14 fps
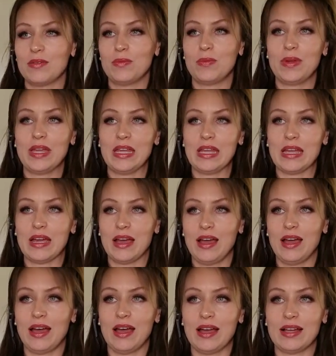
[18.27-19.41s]
We
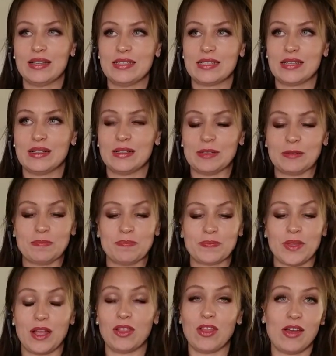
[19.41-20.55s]
had
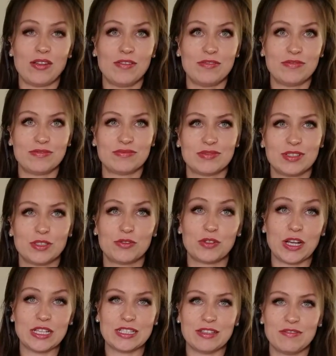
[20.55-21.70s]
a lot of
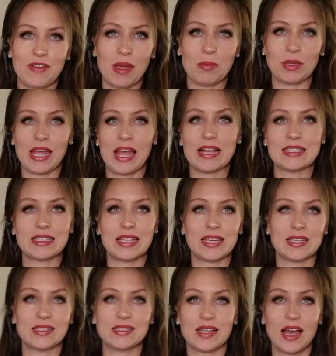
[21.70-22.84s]
friends and family asking
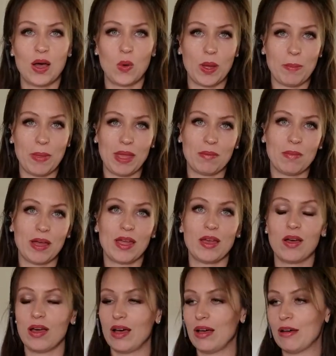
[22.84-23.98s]
us how I make my
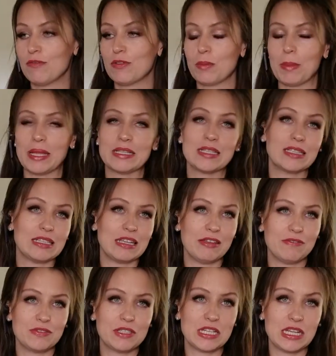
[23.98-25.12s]
fermented leaf
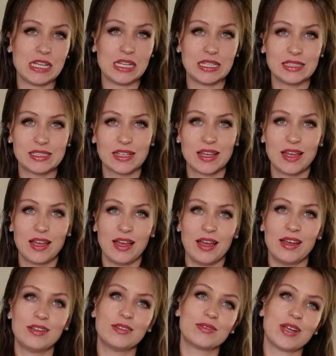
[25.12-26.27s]
teas
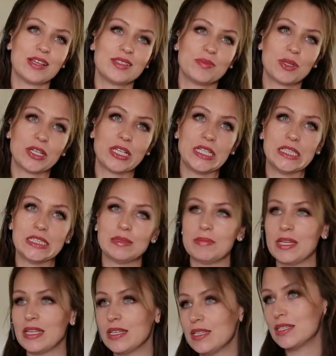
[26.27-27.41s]
out of raspberries,
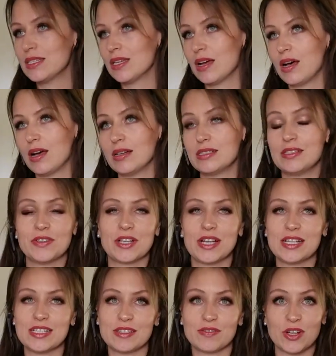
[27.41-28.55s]
mint, different
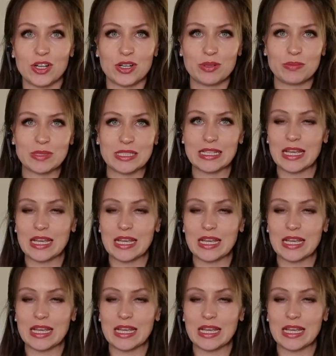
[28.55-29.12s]
kinds of herbs.